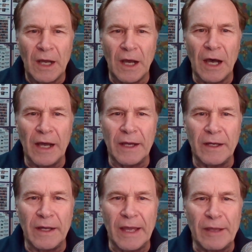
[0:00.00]
Uh,
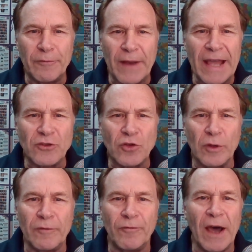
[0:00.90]
a
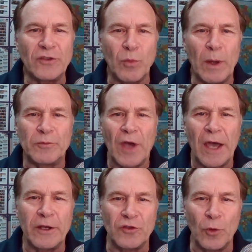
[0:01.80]
financial advice
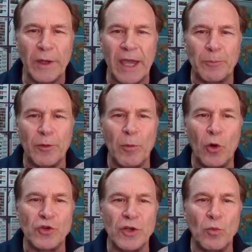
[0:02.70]
website is doing a promotion